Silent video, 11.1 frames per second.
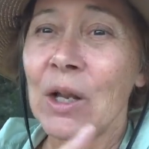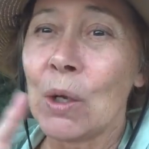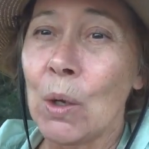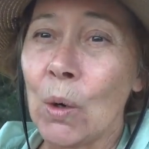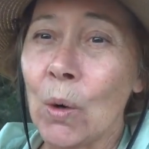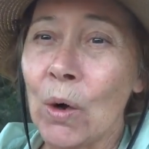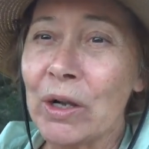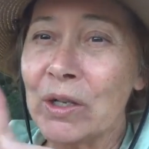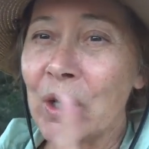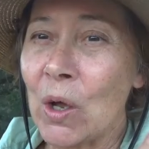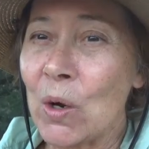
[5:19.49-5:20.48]

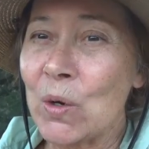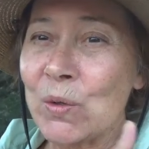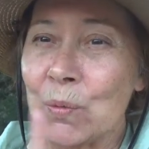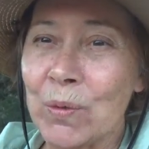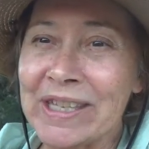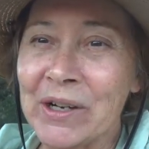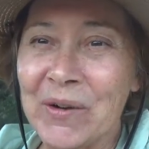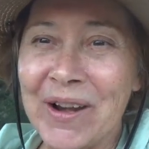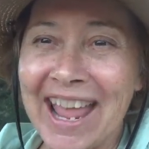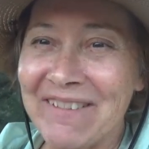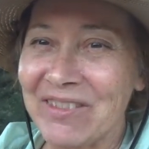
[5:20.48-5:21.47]
Lord knows we
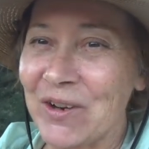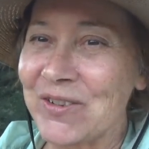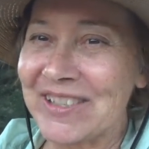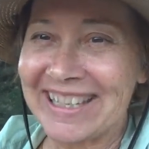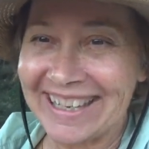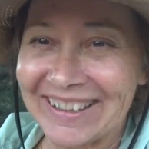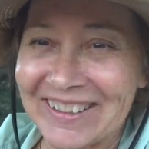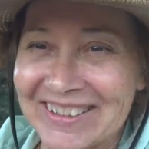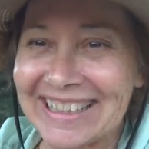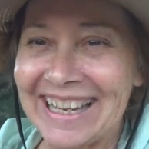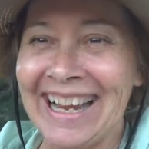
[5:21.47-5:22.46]
don't have those
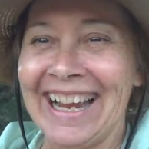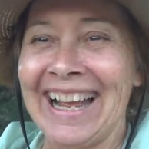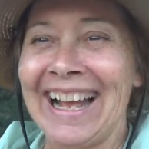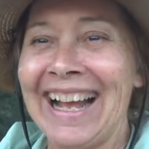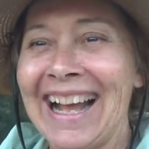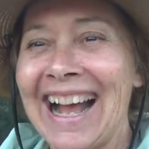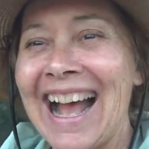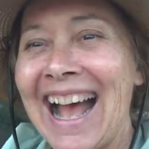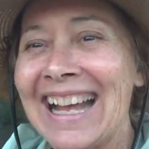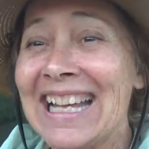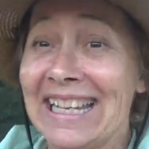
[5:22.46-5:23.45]
skills.
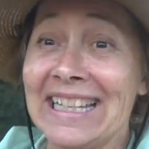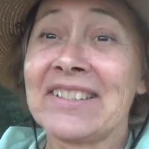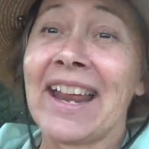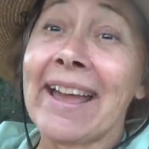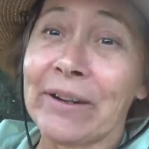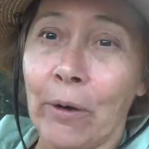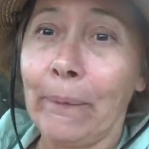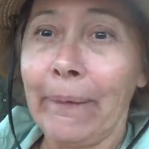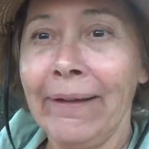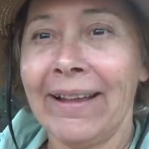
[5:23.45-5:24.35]
At least I don't.